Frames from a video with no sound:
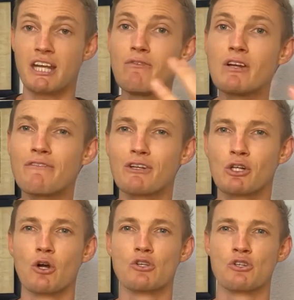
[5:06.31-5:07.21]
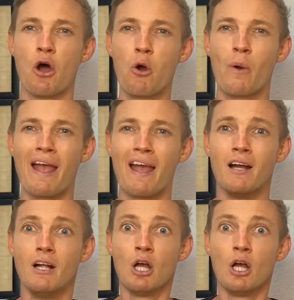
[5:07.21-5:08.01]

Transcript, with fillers: even if it goes nowhere,